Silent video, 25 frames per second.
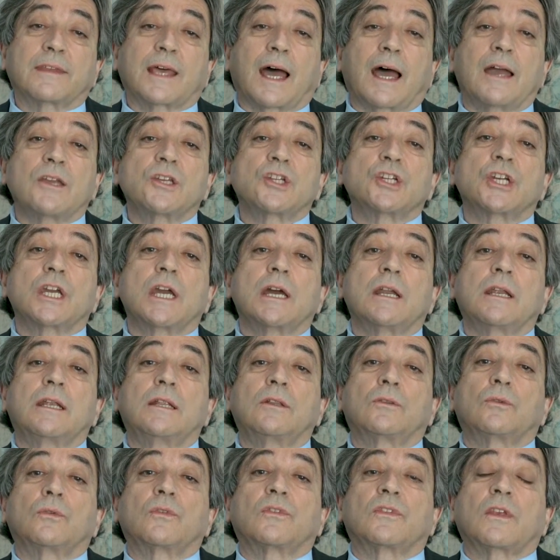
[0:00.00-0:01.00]
I chaired in
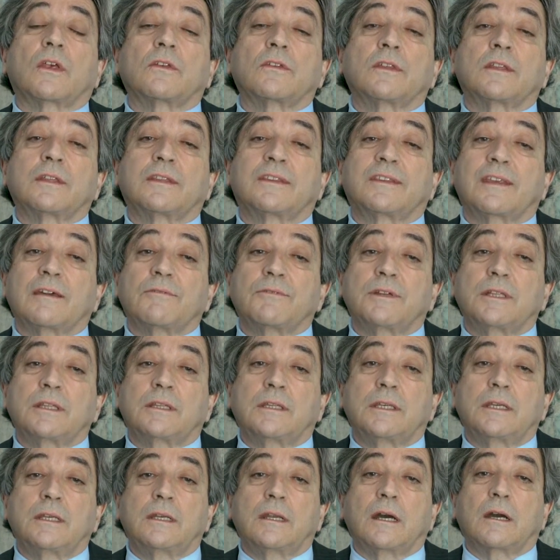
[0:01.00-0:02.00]

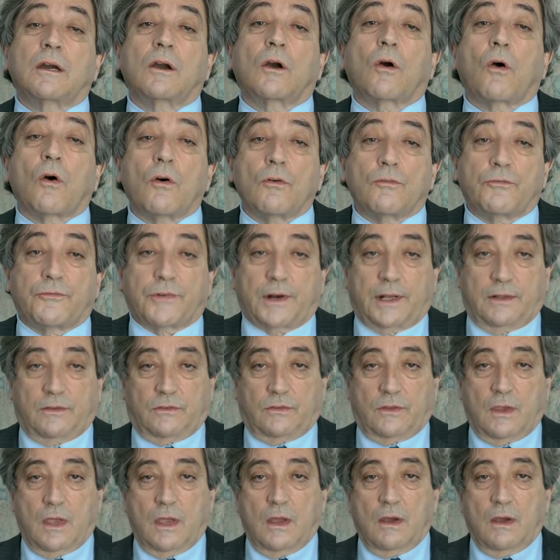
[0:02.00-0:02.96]
2017 a conference